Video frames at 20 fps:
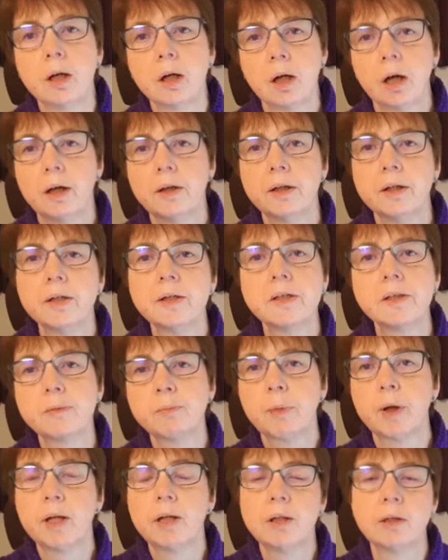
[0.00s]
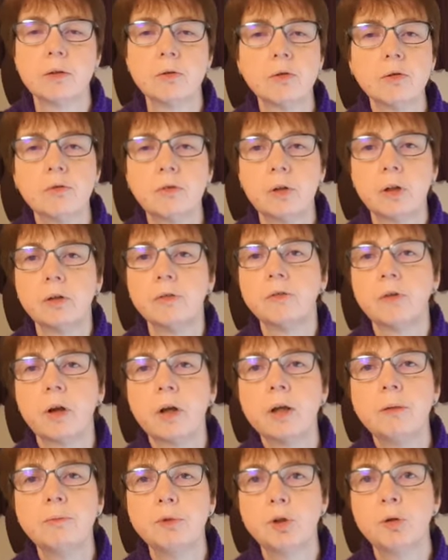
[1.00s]
and I spend an awful lot of
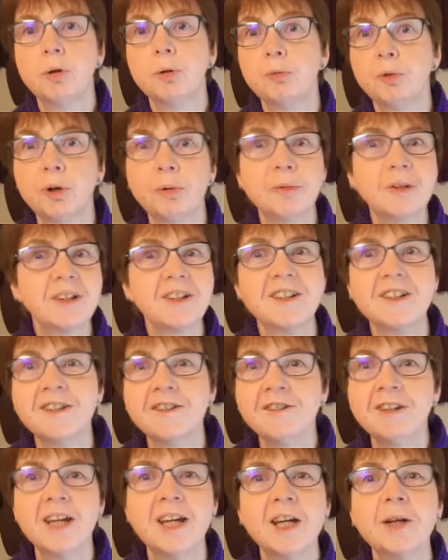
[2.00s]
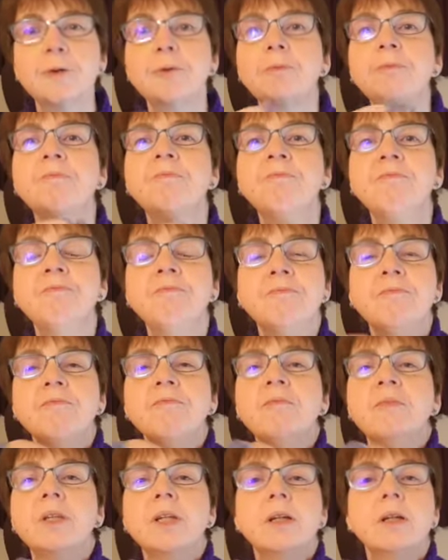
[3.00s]
time doing what I'm going to do now,
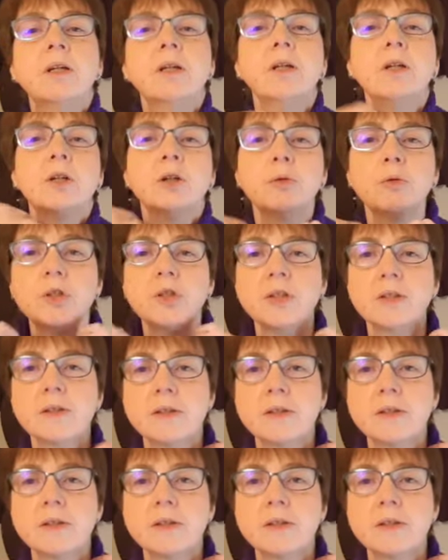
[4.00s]
which is